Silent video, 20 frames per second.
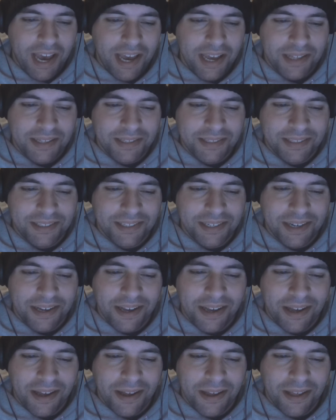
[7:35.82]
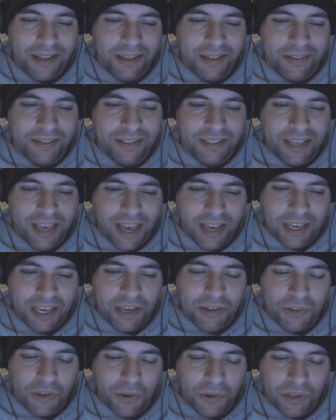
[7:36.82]
And
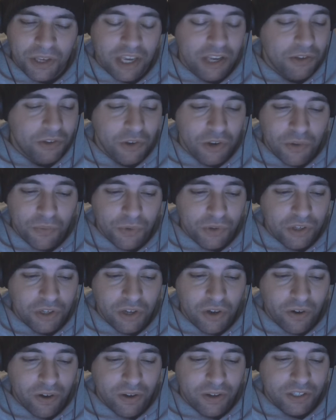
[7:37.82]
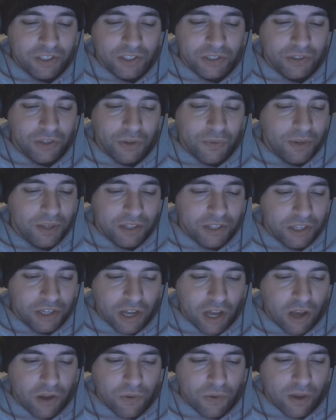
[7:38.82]
keep doing what you guys are doing.
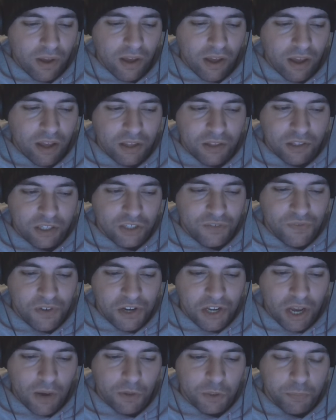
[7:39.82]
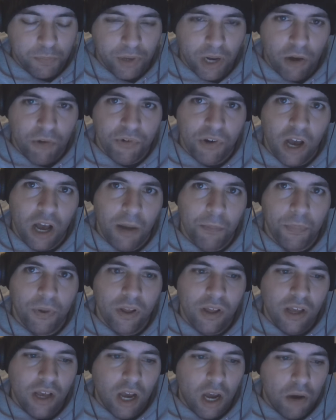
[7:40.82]
This video has blown
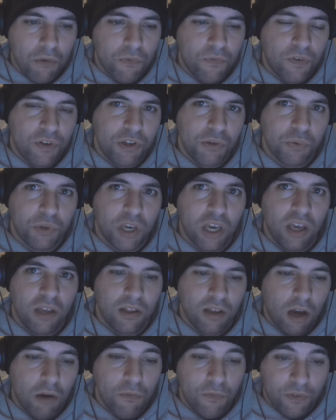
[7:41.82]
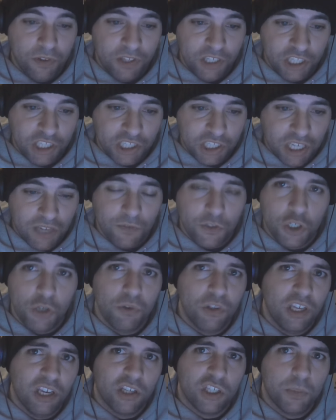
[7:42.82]
up. Hopefully this gives
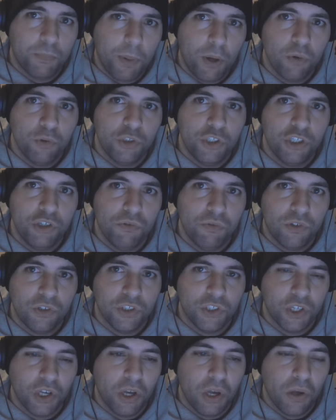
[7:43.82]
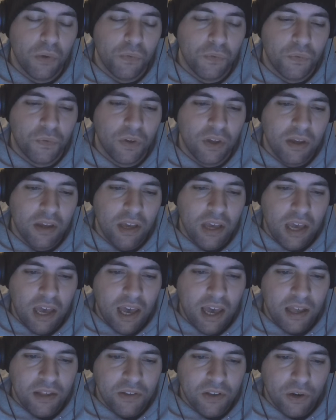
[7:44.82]
you the exposure you deserve.
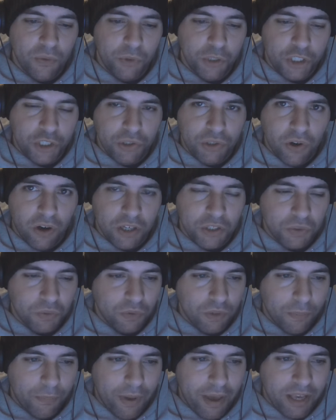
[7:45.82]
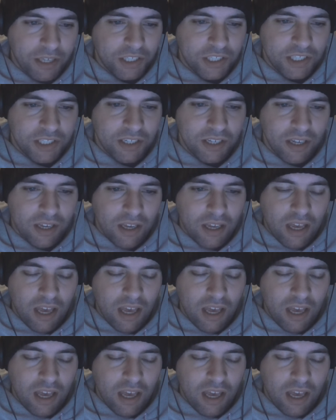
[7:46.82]
And I wish you guys all the best.